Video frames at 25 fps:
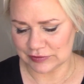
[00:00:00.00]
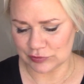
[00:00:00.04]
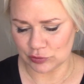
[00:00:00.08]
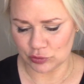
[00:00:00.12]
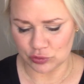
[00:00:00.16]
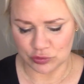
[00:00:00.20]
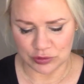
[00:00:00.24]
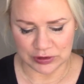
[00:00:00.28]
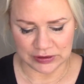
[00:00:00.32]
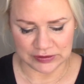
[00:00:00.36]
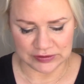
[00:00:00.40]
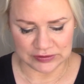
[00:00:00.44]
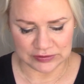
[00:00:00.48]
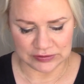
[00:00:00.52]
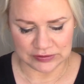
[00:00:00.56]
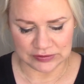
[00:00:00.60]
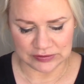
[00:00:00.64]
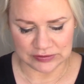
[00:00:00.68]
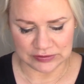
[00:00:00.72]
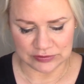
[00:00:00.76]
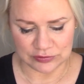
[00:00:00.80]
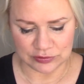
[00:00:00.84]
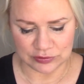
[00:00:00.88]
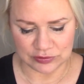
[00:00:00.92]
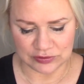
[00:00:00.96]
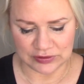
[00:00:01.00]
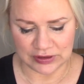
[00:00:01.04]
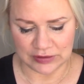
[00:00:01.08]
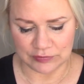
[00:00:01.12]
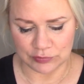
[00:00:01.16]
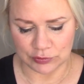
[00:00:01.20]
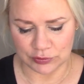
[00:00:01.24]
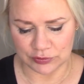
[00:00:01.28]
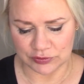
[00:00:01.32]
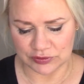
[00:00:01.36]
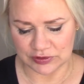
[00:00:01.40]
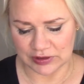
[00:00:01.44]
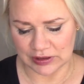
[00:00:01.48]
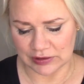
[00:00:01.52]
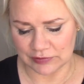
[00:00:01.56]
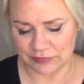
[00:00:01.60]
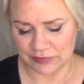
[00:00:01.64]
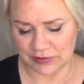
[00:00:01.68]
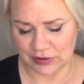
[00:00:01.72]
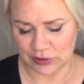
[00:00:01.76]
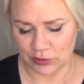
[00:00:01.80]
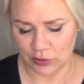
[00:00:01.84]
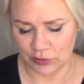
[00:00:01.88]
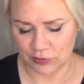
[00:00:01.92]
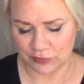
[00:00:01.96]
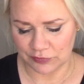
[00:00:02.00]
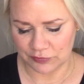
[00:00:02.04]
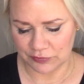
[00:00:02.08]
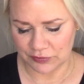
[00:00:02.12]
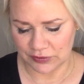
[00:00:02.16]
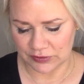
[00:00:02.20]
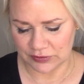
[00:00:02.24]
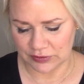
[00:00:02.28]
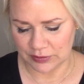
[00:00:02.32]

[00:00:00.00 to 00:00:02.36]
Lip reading: to try to save herself an offered.